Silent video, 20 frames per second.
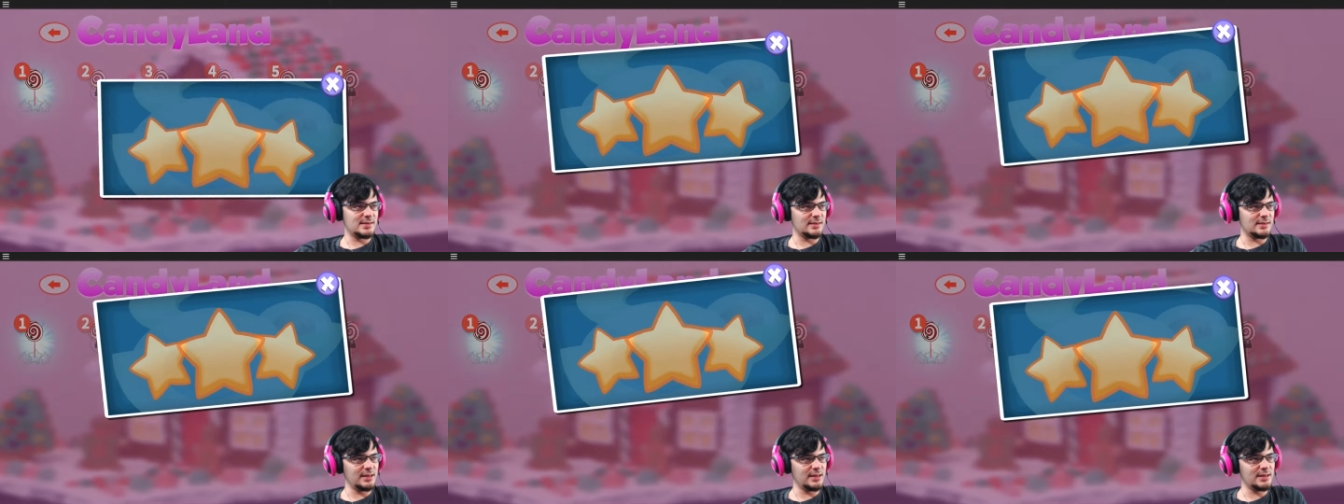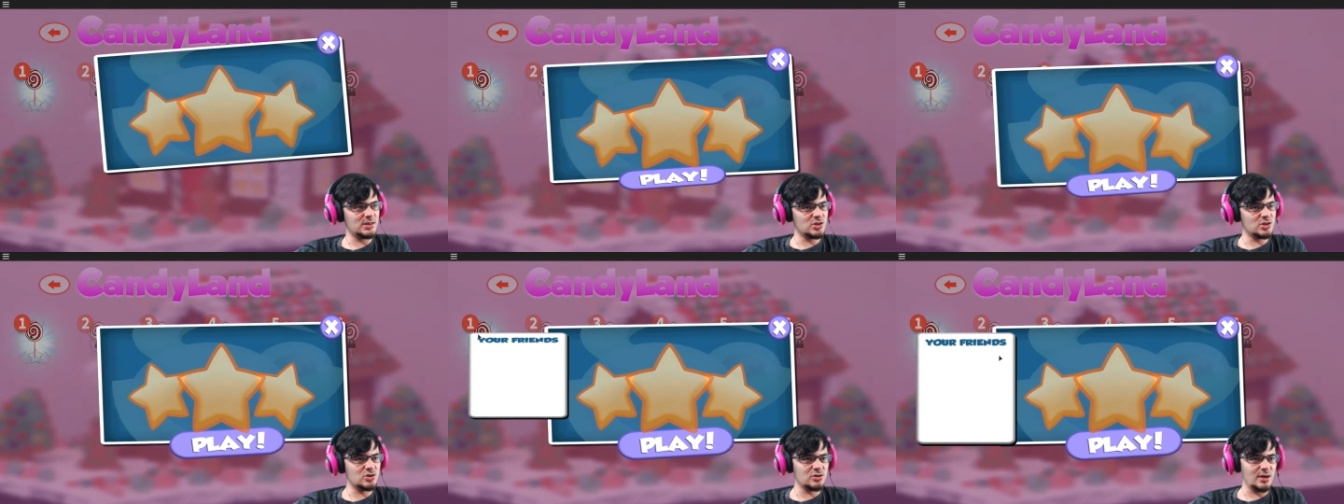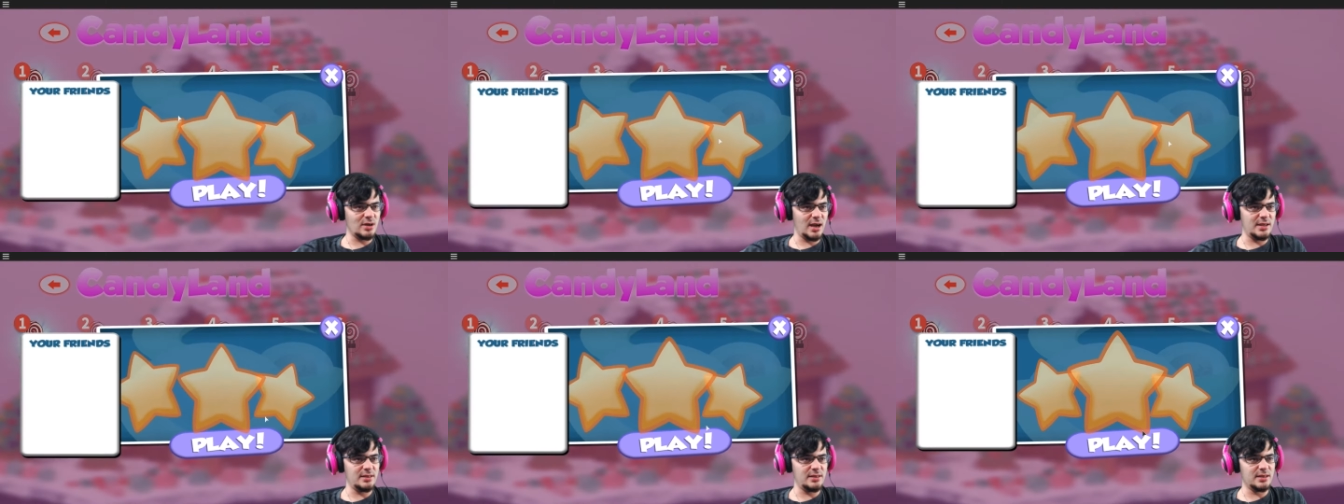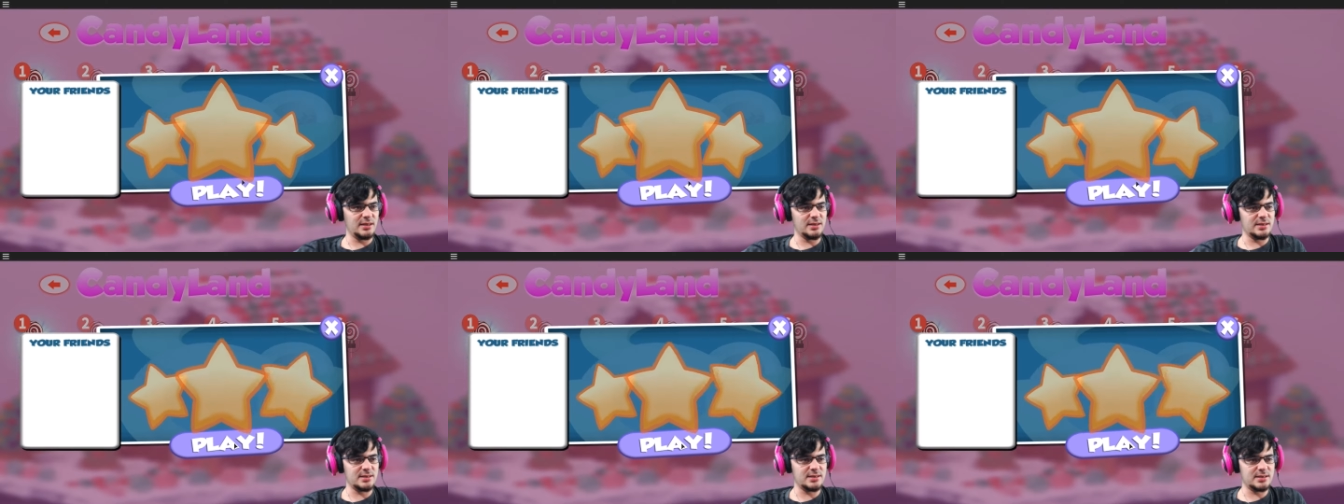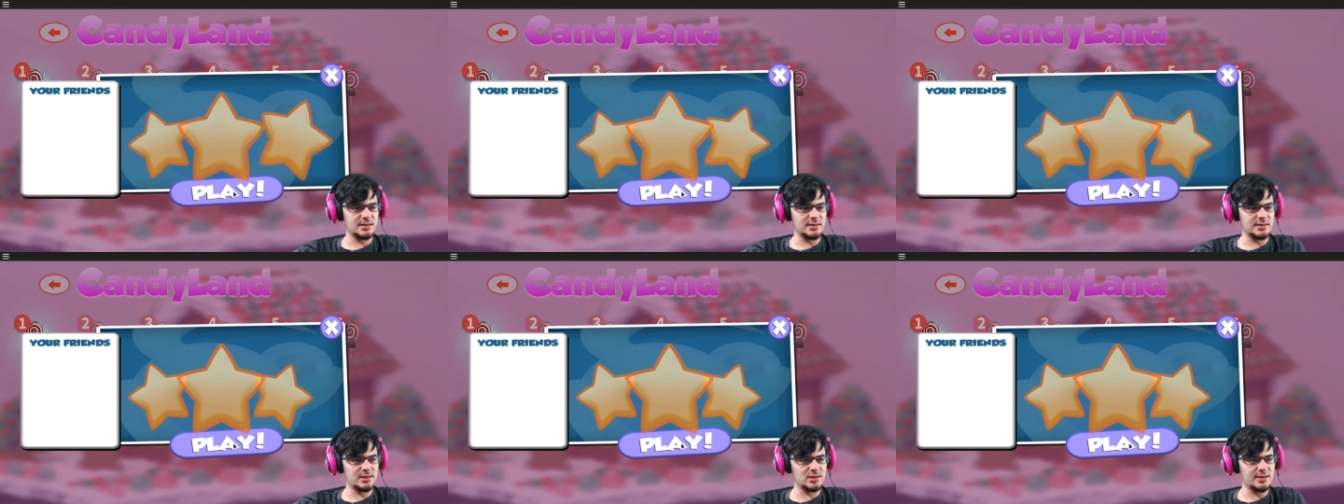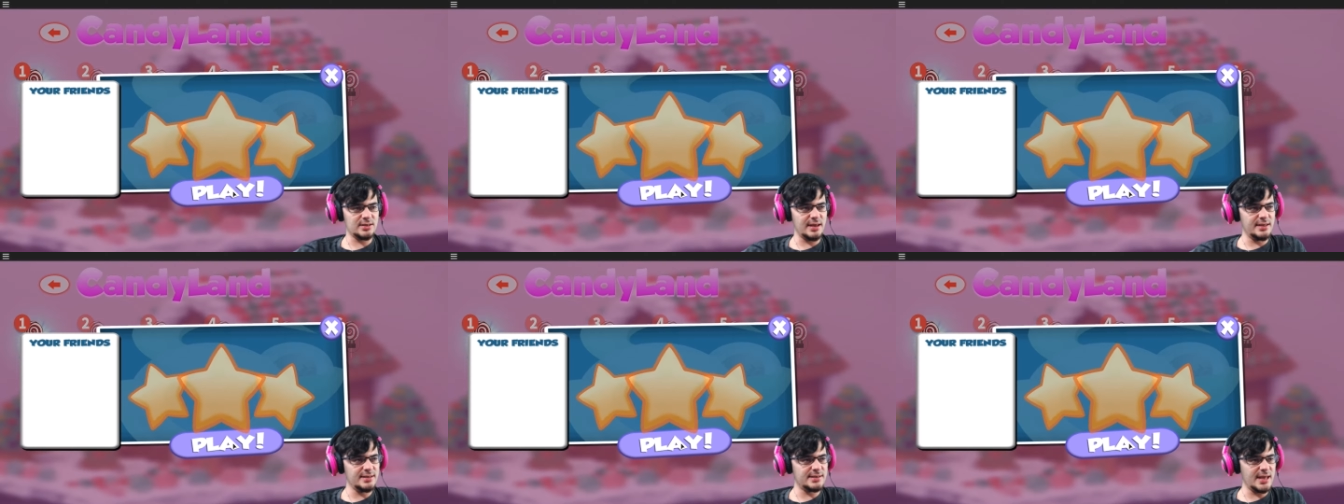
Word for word: so let's try this. Let's try